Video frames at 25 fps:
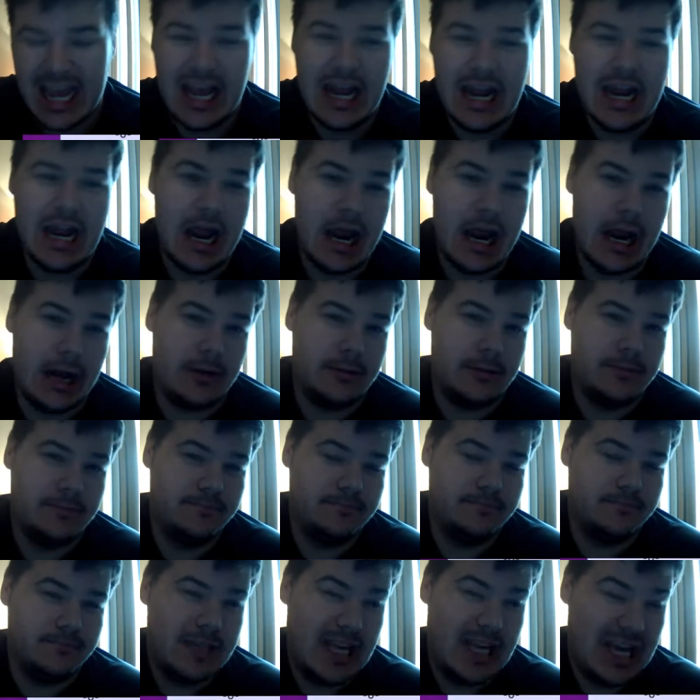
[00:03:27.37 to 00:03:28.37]
Now,
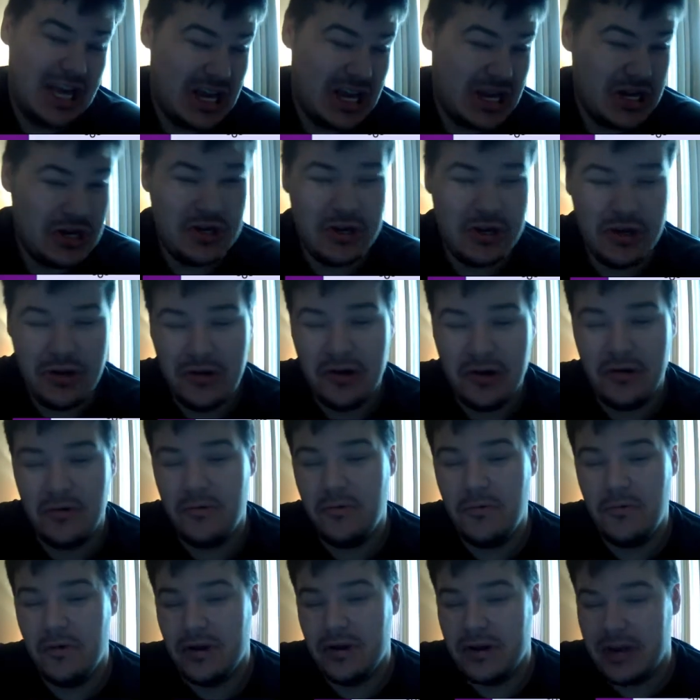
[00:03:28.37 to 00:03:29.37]
do you know
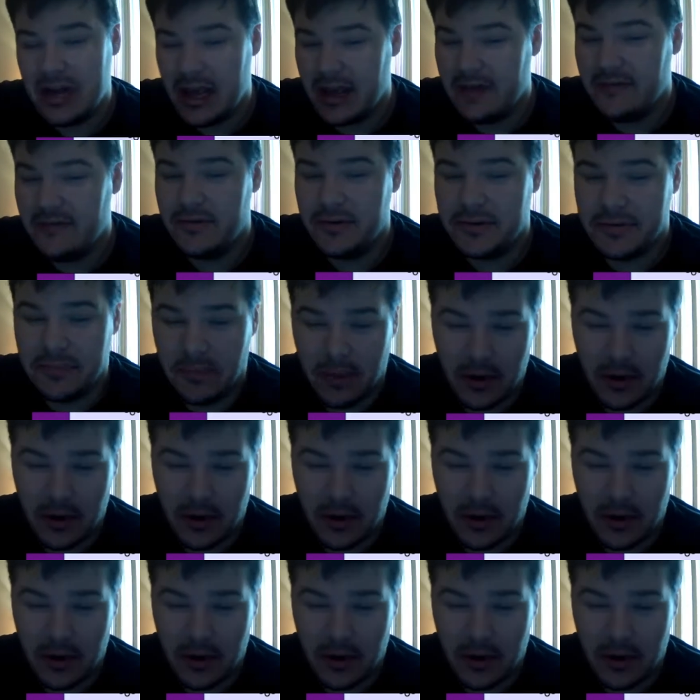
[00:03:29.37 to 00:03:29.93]
where Davis